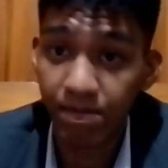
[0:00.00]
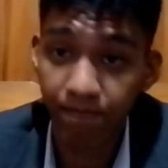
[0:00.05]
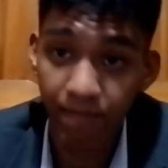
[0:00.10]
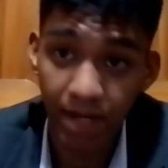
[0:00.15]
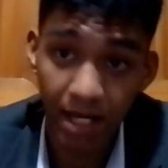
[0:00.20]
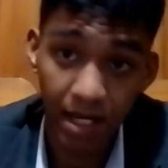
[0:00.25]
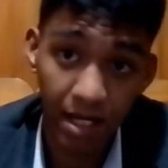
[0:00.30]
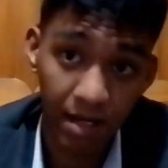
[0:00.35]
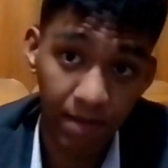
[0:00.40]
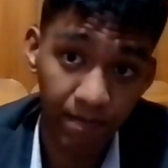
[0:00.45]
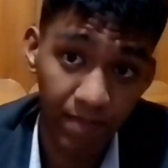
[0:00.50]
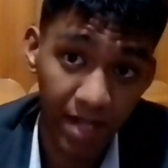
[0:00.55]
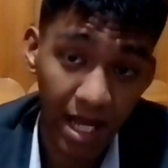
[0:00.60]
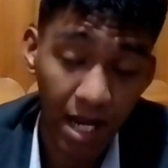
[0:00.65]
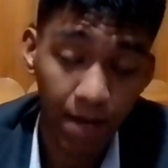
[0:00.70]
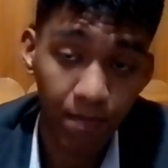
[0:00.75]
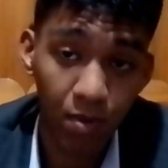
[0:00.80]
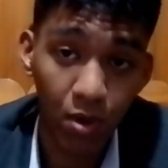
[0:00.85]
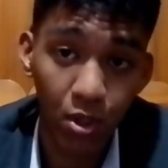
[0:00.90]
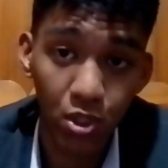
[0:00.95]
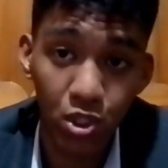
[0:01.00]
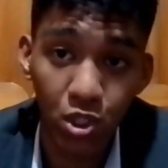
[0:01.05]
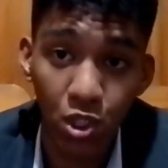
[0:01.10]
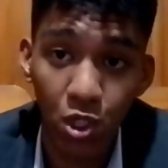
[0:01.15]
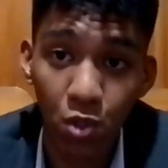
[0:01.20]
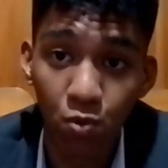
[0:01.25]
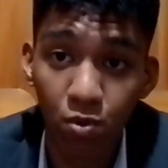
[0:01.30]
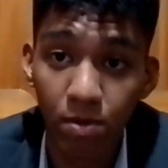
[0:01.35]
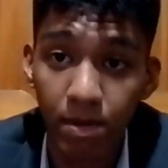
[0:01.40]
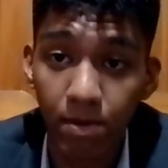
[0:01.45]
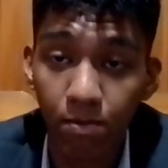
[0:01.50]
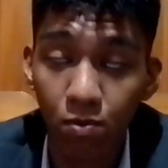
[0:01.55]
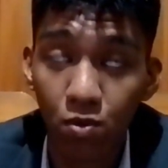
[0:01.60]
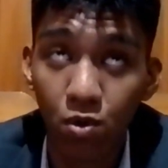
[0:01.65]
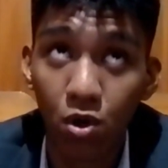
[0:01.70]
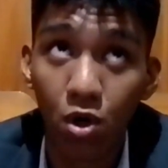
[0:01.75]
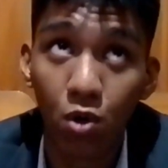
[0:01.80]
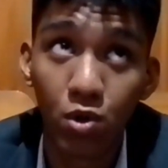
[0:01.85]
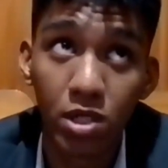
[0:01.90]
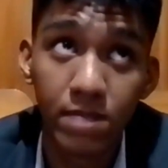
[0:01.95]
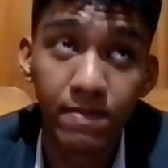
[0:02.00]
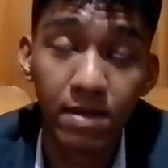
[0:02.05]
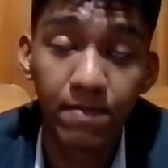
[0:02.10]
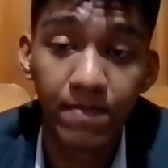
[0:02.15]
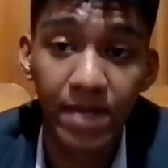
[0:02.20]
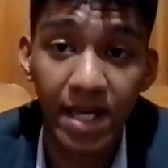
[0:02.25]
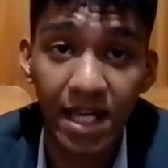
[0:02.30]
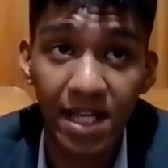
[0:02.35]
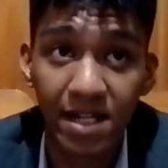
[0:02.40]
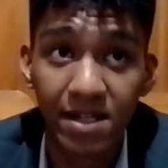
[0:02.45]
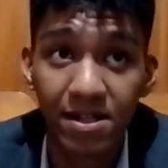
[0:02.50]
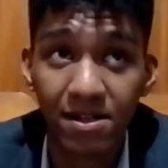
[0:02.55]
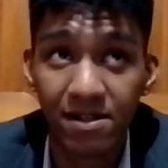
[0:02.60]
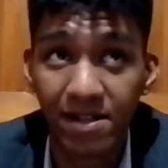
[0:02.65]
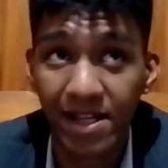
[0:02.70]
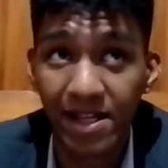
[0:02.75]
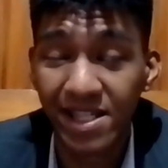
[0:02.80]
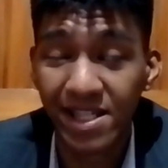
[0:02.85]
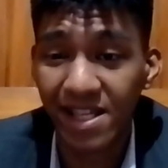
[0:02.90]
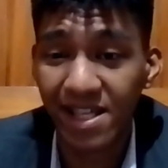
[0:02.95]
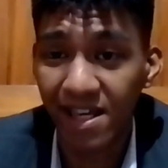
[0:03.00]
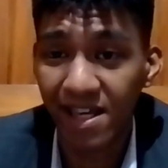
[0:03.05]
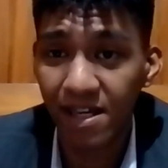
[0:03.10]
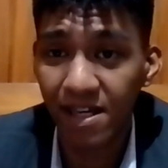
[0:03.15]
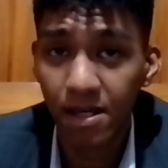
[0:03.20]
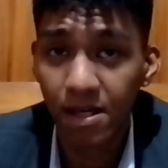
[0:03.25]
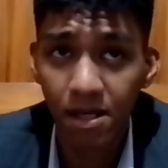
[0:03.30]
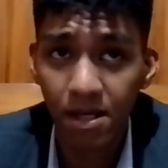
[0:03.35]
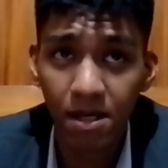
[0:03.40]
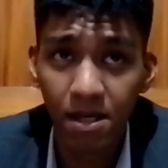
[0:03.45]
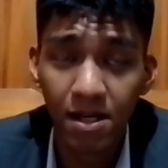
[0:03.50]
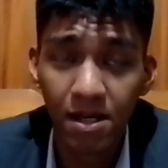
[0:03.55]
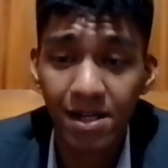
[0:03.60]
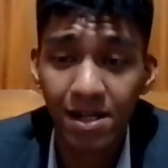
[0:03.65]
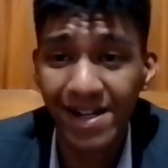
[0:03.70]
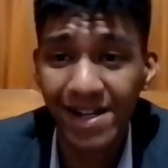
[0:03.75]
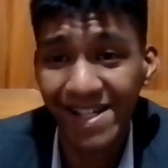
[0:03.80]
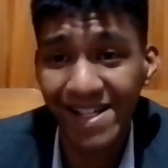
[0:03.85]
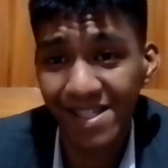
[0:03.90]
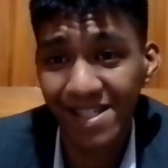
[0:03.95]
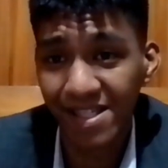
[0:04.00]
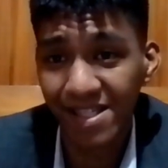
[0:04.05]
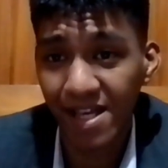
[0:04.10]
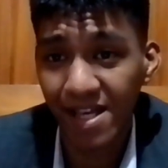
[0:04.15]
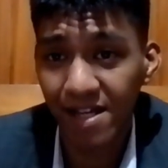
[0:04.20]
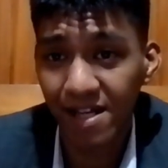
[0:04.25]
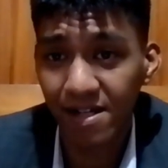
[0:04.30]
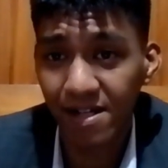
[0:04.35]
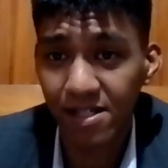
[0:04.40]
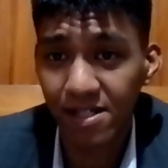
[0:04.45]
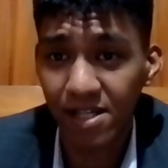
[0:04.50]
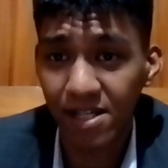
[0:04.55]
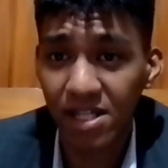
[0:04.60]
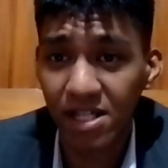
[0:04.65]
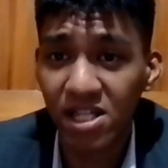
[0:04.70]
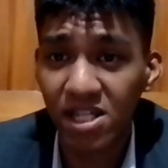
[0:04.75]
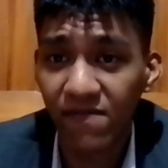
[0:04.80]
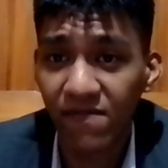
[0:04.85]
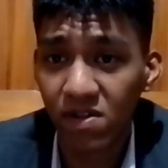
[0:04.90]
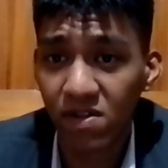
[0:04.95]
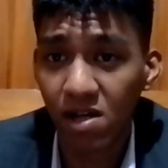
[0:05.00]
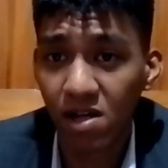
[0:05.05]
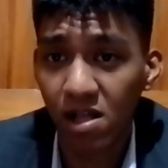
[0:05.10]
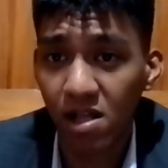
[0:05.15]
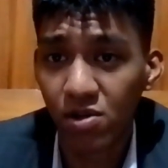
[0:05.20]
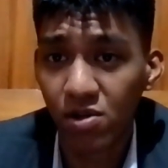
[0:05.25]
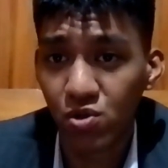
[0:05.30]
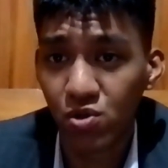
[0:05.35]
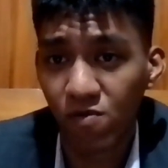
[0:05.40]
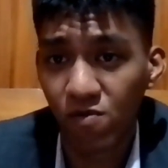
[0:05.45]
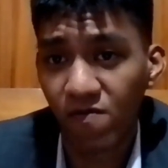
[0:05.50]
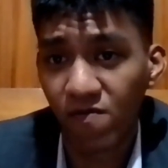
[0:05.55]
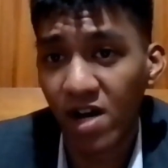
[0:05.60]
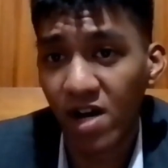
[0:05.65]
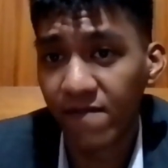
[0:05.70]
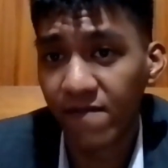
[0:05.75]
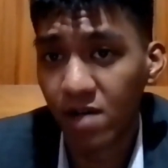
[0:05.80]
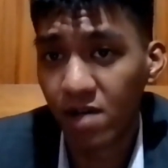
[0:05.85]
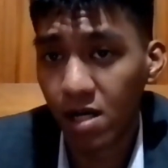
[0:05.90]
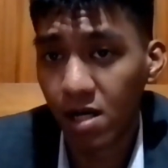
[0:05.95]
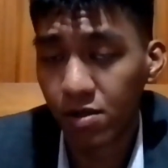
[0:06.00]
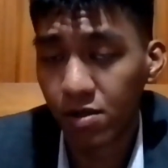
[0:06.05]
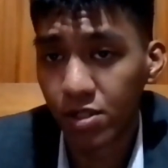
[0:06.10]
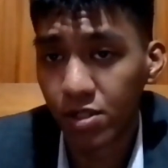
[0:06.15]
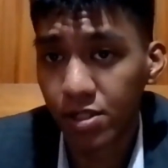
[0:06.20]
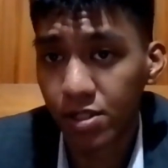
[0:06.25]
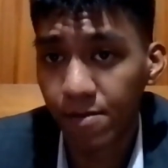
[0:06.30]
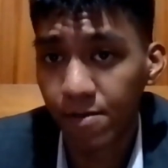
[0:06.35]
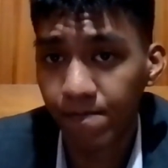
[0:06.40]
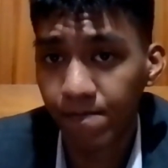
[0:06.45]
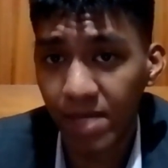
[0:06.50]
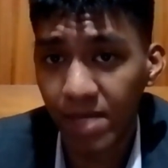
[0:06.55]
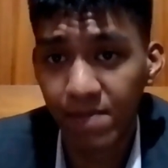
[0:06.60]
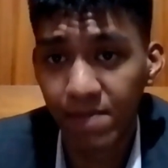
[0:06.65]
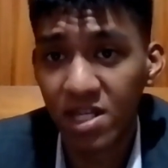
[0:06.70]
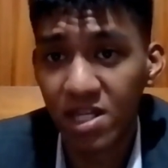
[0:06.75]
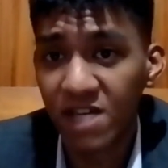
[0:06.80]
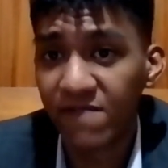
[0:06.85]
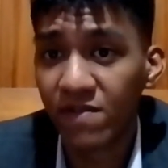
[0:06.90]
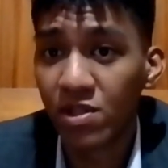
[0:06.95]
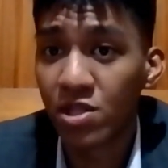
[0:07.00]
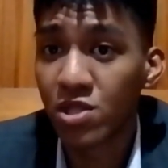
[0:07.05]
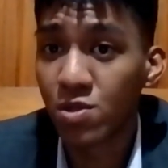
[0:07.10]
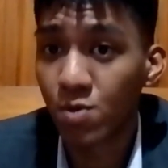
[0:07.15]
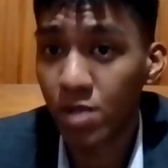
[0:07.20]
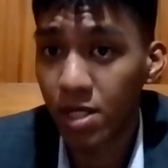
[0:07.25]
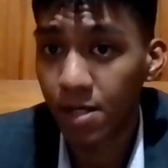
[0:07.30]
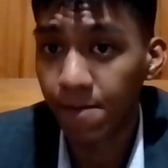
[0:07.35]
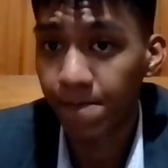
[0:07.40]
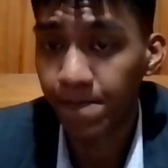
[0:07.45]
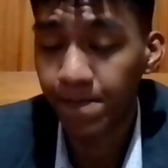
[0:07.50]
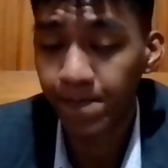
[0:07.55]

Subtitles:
But a black person would only be paid, let's say, less than that. Let's say $7 or $5, maybe even $3.